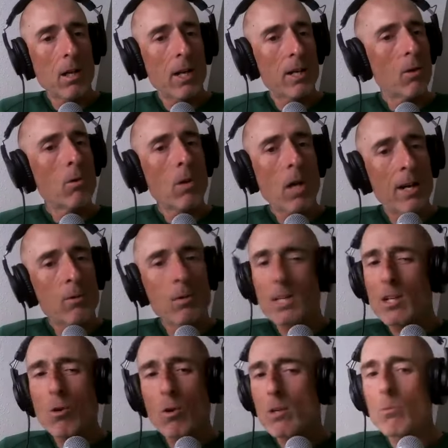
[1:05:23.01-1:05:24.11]
I don't I don't
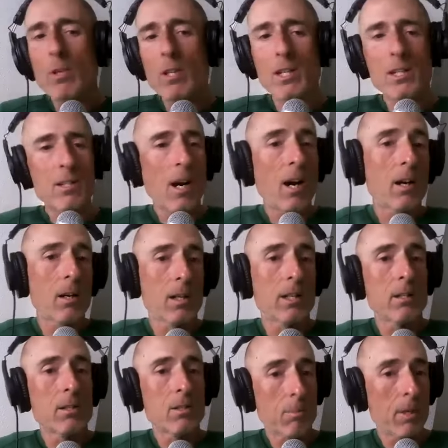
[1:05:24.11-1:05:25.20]
agree with it entirely,
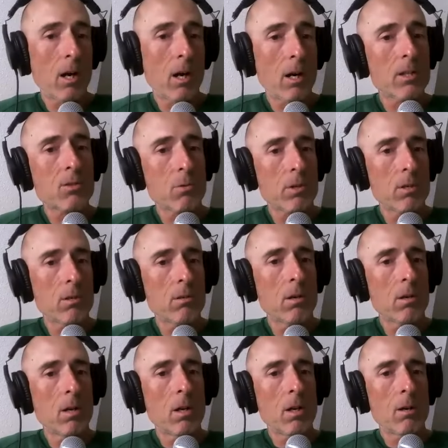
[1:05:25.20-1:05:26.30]
to be honest with you.
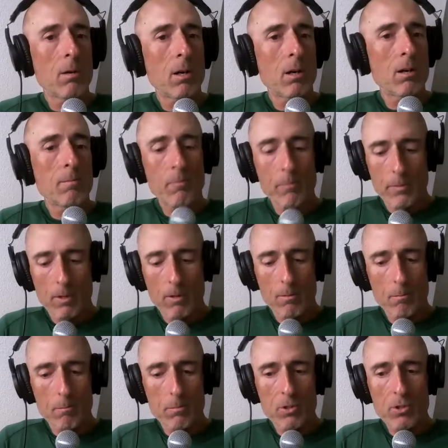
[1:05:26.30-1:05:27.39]
Um,
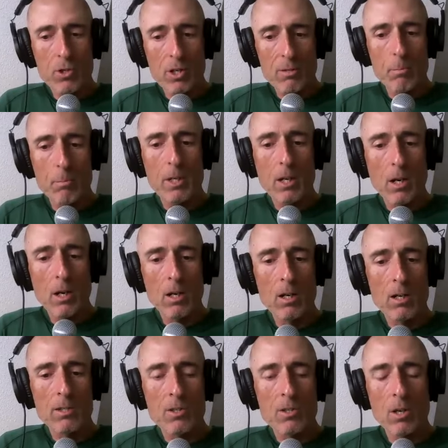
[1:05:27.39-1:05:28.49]
just
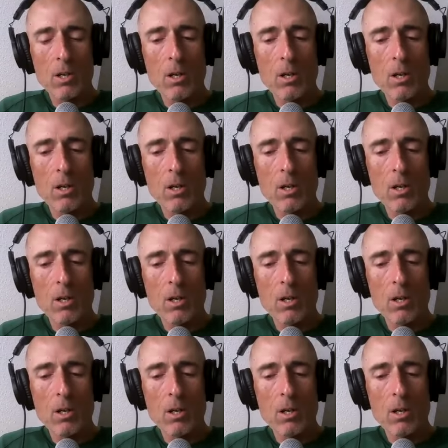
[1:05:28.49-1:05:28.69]
because